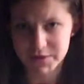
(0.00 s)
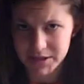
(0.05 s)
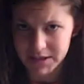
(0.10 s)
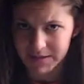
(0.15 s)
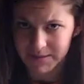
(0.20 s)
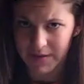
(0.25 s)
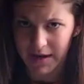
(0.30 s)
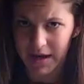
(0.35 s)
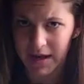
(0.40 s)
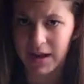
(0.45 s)

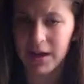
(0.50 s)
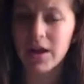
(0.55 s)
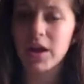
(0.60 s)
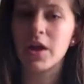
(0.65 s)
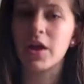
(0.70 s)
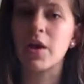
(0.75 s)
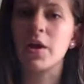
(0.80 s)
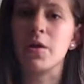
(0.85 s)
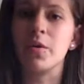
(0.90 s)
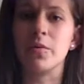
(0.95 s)
participate,
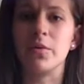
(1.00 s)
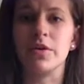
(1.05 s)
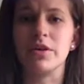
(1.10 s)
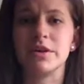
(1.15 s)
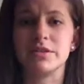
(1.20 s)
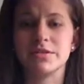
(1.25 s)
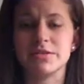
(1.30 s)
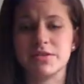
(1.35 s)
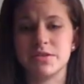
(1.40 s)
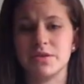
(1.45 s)

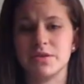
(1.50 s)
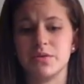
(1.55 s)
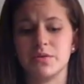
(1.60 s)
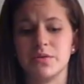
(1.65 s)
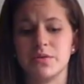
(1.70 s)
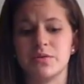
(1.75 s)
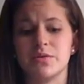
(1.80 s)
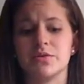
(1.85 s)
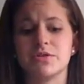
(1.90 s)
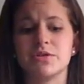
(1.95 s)
willing
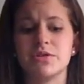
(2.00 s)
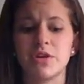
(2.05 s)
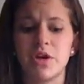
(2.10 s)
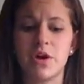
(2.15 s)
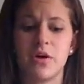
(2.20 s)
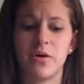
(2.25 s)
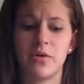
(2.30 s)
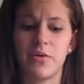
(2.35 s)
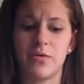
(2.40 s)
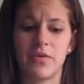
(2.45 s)
to
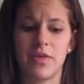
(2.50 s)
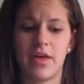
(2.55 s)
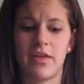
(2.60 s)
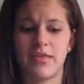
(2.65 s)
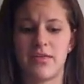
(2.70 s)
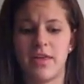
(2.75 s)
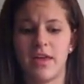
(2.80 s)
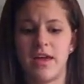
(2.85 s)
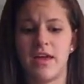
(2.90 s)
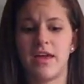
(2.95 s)
show
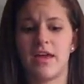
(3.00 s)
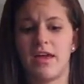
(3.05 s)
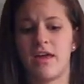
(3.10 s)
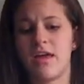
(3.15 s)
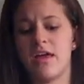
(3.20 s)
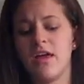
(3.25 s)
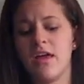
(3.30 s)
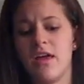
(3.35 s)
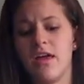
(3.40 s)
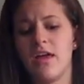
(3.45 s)
that
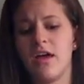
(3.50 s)
they